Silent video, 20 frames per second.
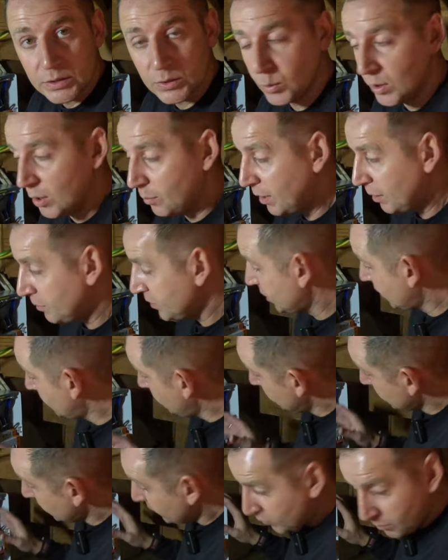So what I'm up to
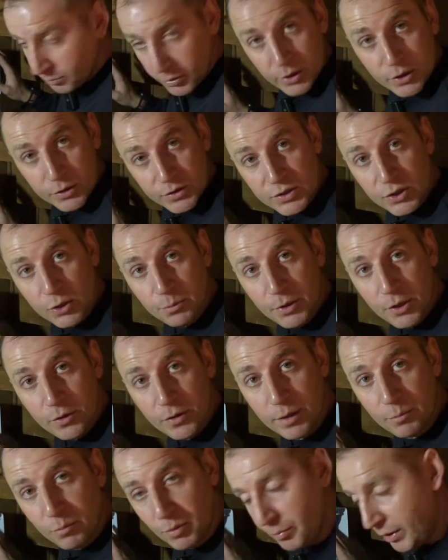is I've got my consumer
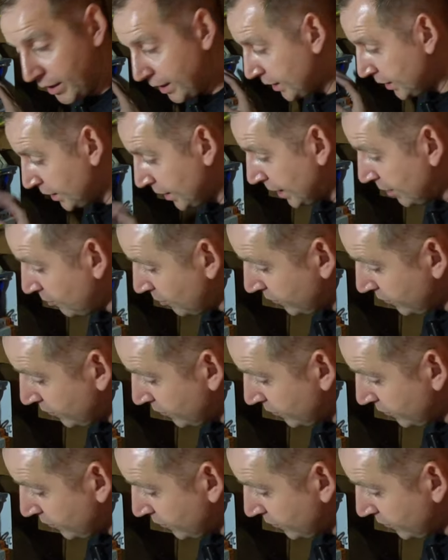unit prepared now.